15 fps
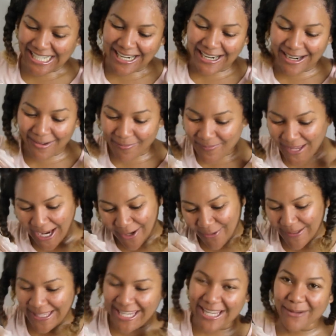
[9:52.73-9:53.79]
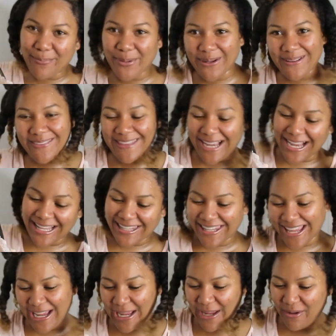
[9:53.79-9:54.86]
I'm not really about that
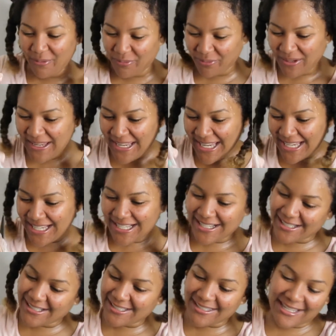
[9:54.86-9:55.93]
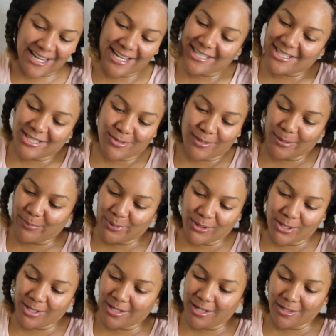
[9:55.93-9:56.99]
life because I just want to put
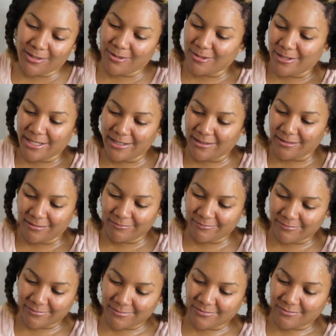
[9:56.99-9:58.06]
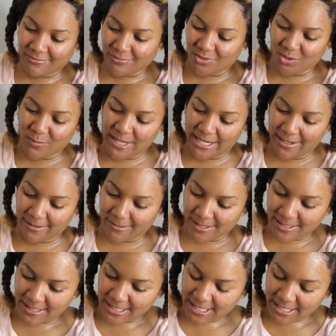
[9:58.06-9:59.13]
the color and do my hair.
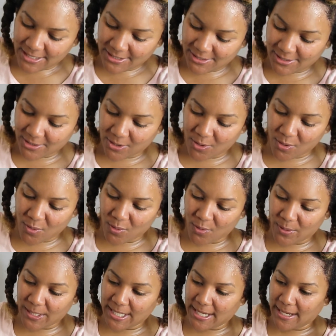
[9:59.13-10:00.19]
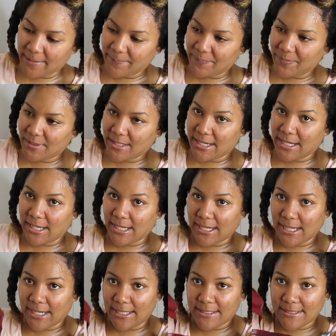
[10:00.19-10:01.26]
So yeah,
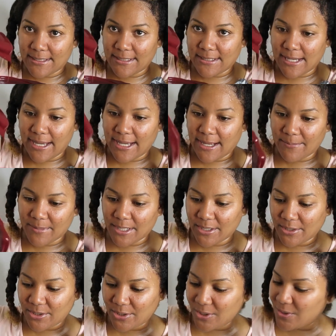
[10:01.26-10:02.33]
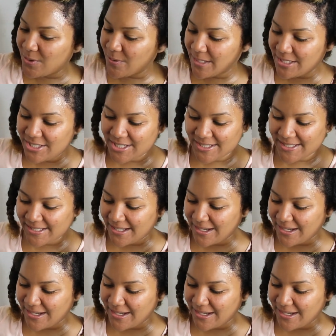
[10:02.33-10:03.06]
I think I'm gonna go and just